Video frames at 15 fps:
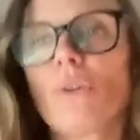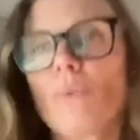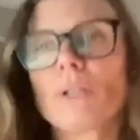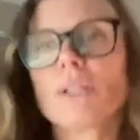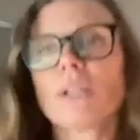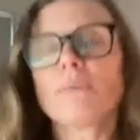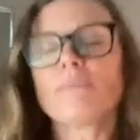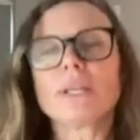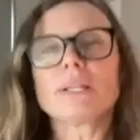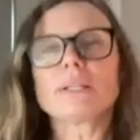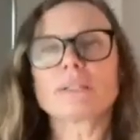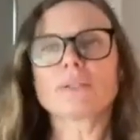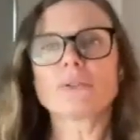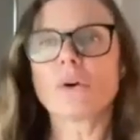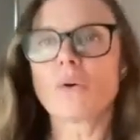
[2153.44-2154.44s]
for sure. When
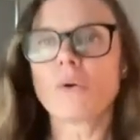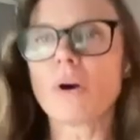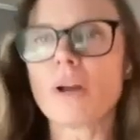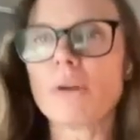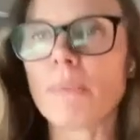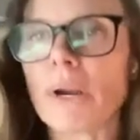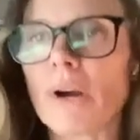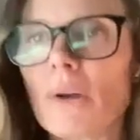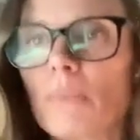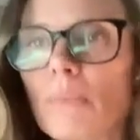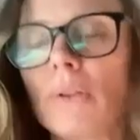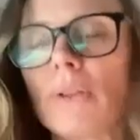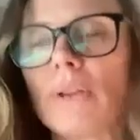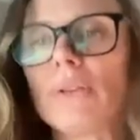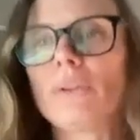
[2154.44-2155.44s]
something is so
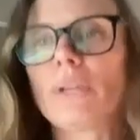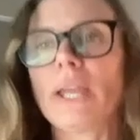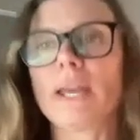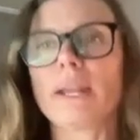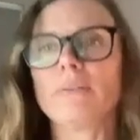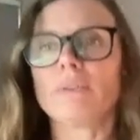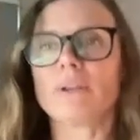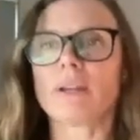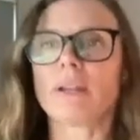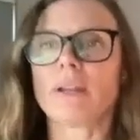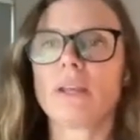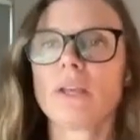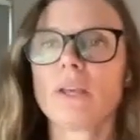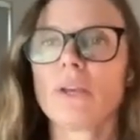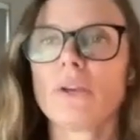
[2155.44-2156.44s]
unbearable that you can't
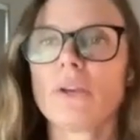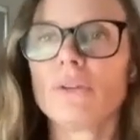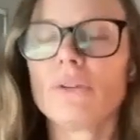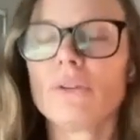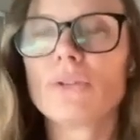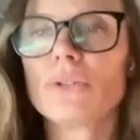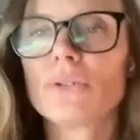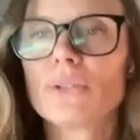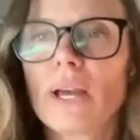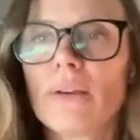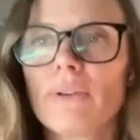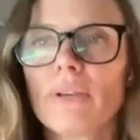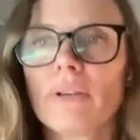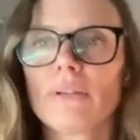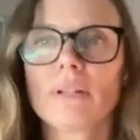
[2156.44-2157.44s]
even, you're
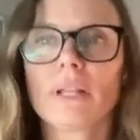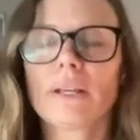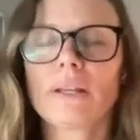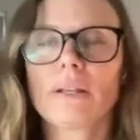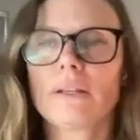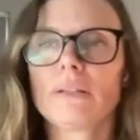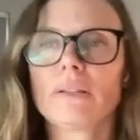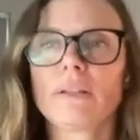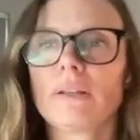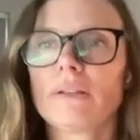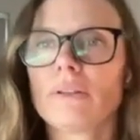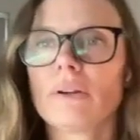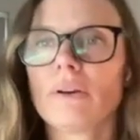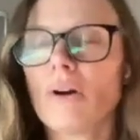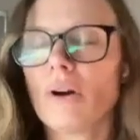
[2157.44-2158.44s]
just having like
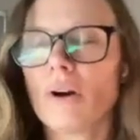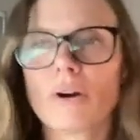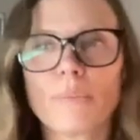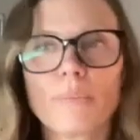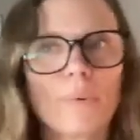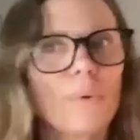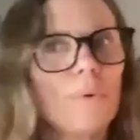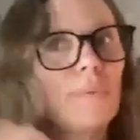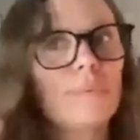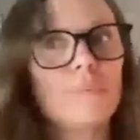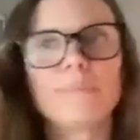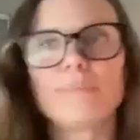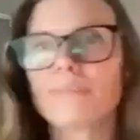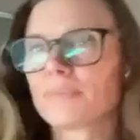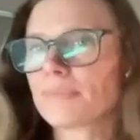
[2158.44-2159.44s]
a
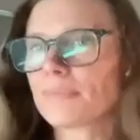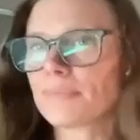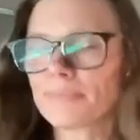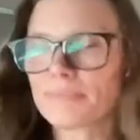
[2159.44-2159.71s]
horrible